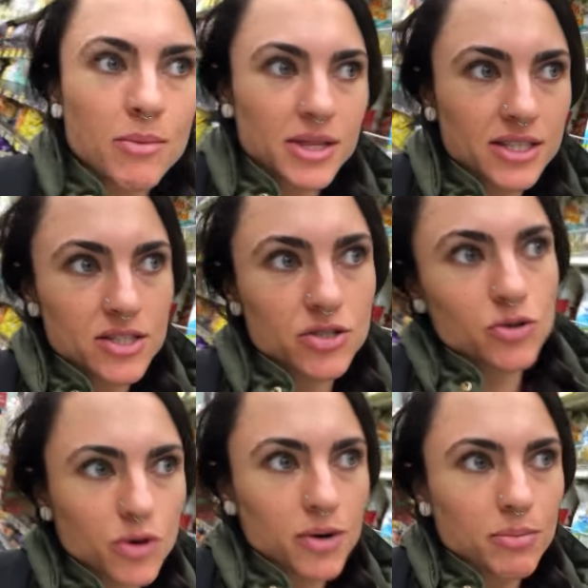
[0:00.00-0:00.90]
I'm at the
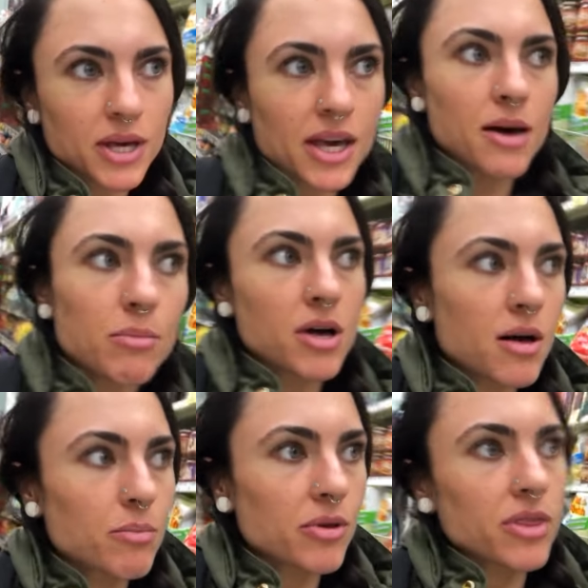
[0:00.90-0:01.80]
store picking up a
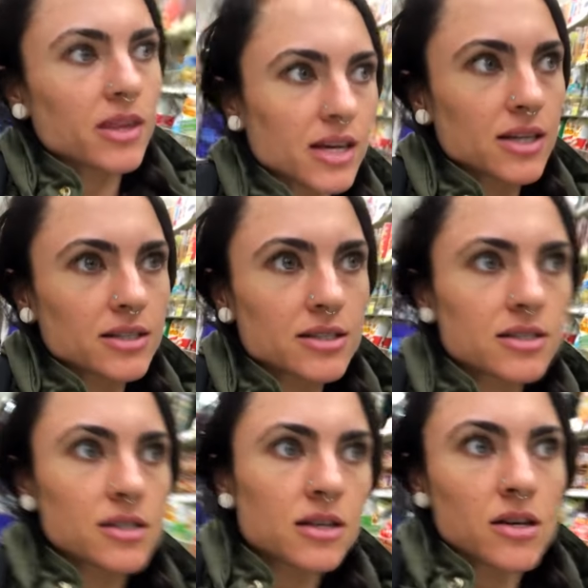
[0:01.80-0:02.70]
couple
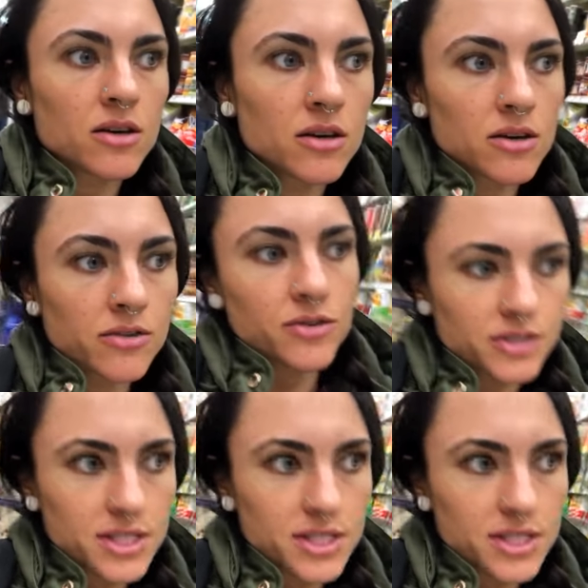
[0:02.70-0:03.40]
things for